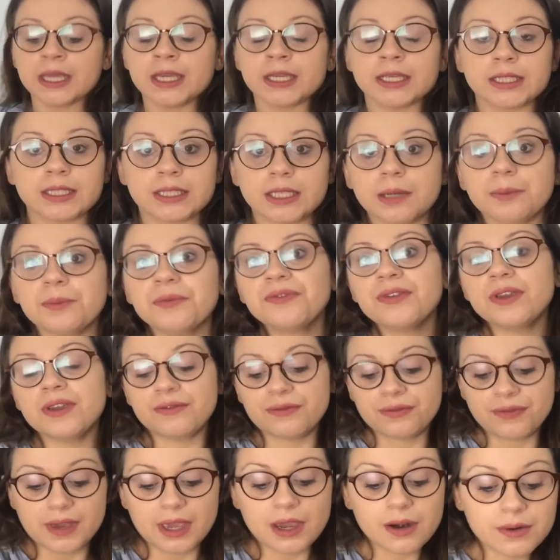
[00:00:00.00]
Something
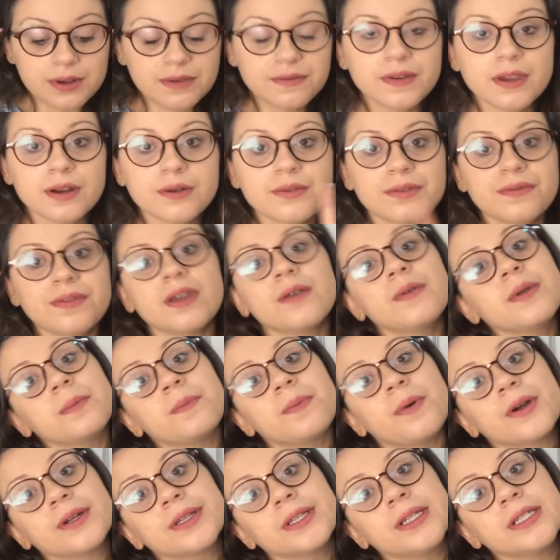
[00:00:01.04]
very, very, very
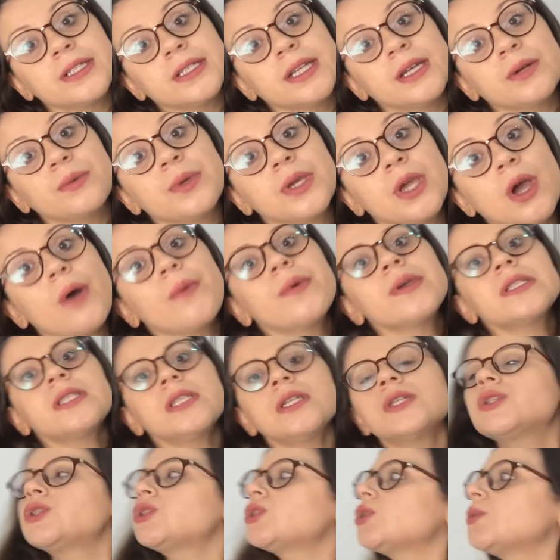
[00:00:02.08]
important that we always
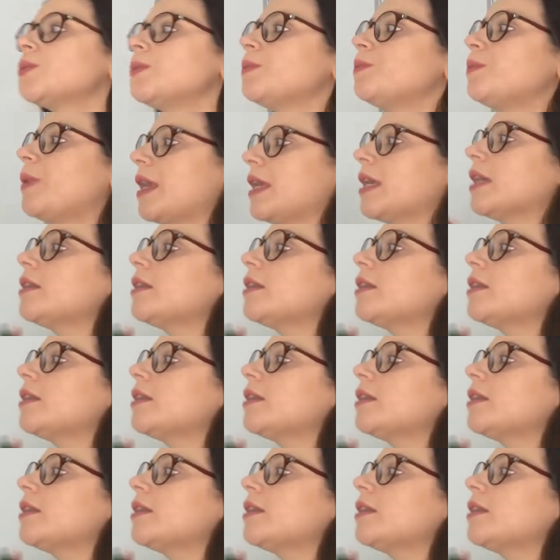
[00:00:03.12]
need to pay